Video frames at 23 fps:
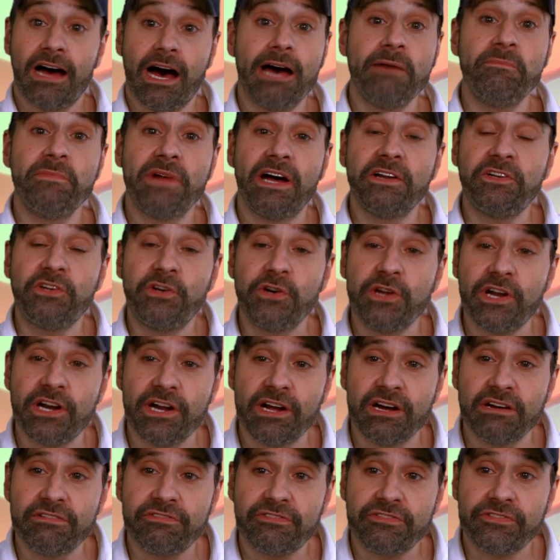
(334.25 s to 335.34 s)
I'm not good
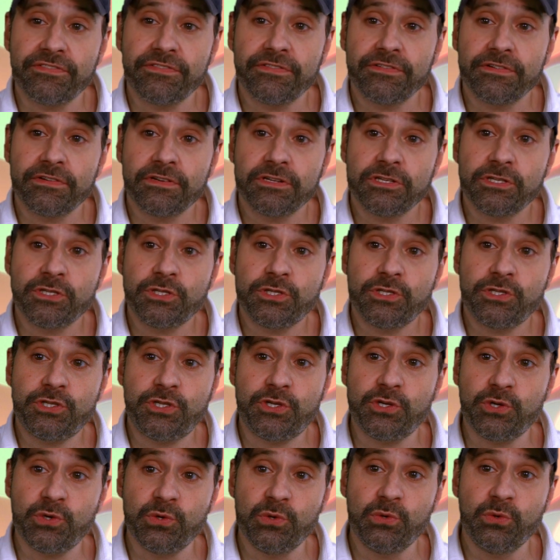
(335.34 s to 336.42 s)
enough
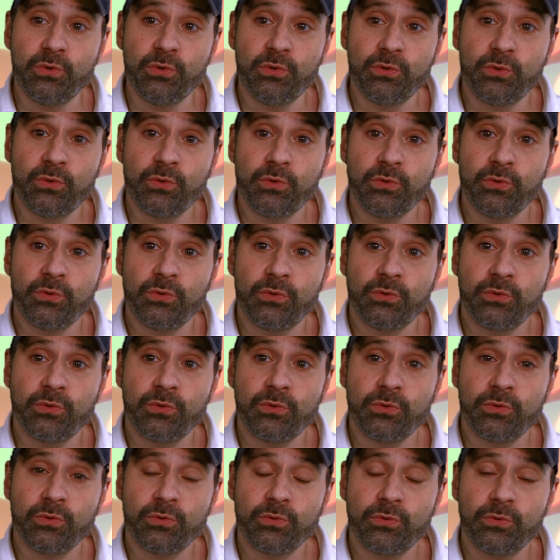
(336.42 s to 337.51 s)
to
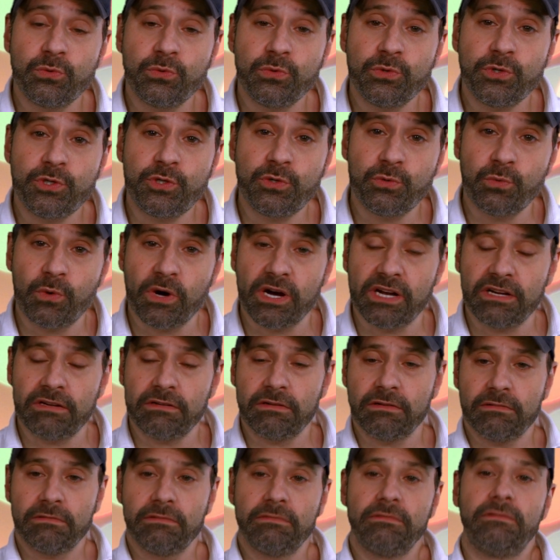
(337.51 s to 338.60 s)
what?
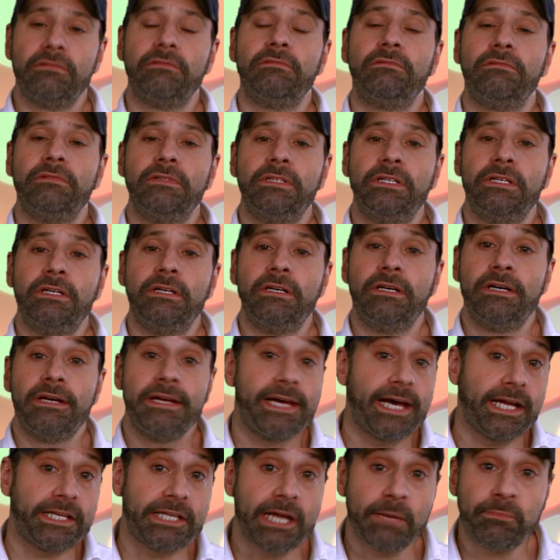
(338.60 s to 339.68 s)

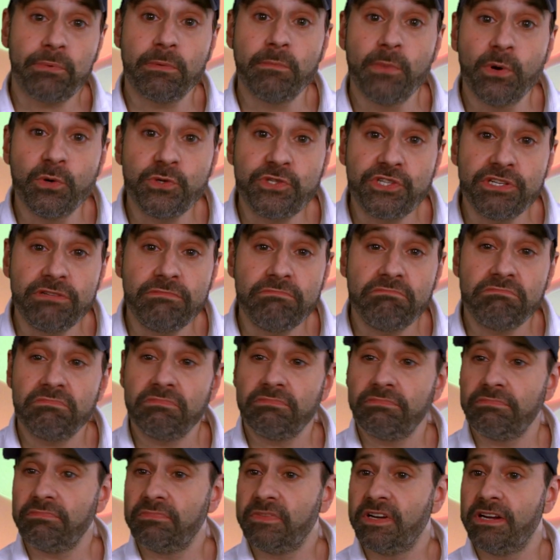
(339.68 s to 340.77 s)
Get that promotion?
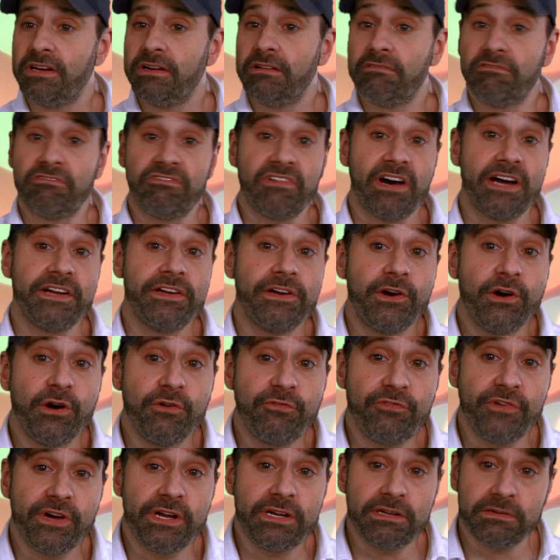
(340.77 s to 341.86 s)
Find a
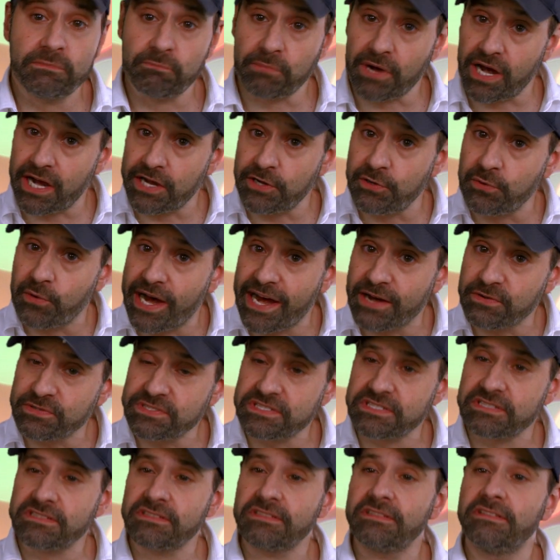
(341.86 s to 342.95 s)
girlfriend? Buy a new
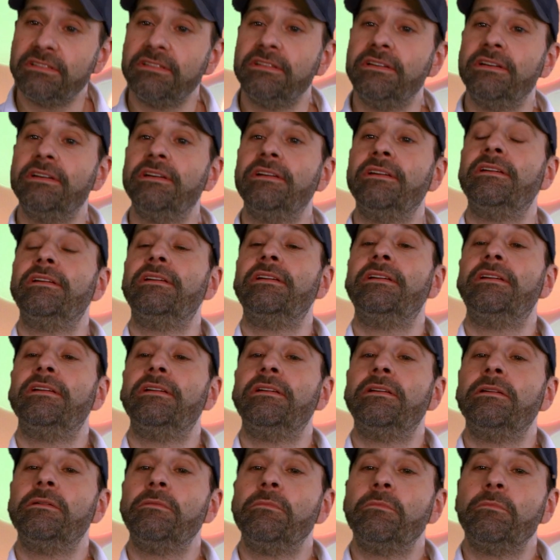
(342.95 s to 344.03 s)
house?
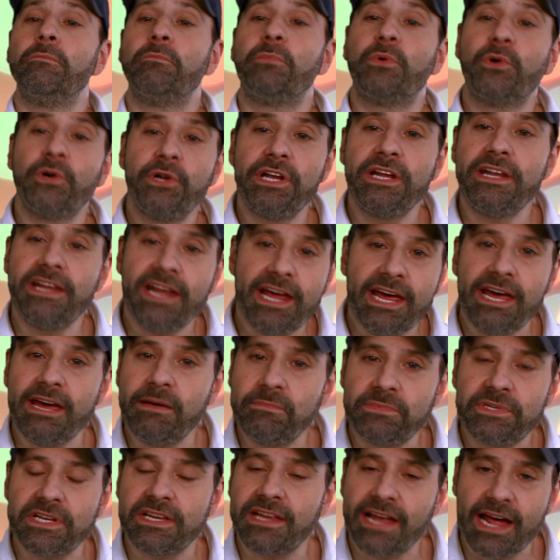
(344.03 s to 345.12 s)
Put a
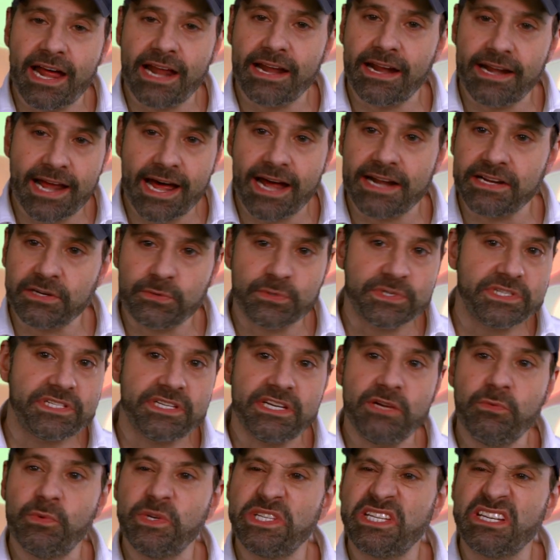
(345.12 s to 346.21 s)
name to that
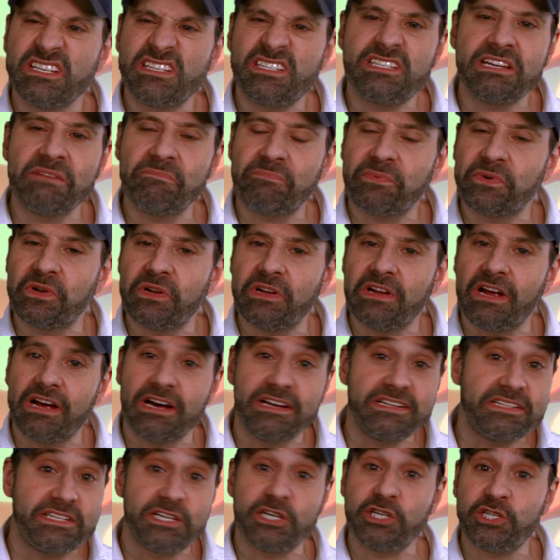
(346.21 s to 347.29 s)
inadequacy with the simple
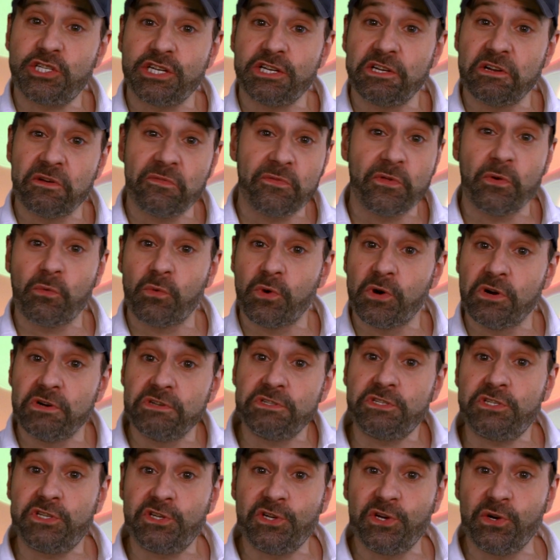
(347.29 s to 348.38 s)
addition of the
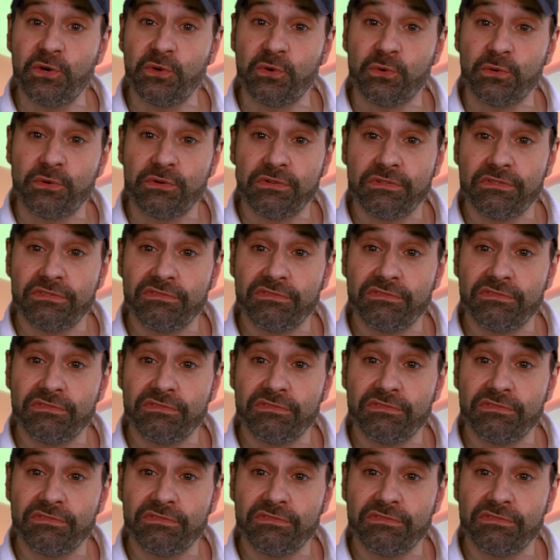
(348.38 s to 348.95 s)
word to.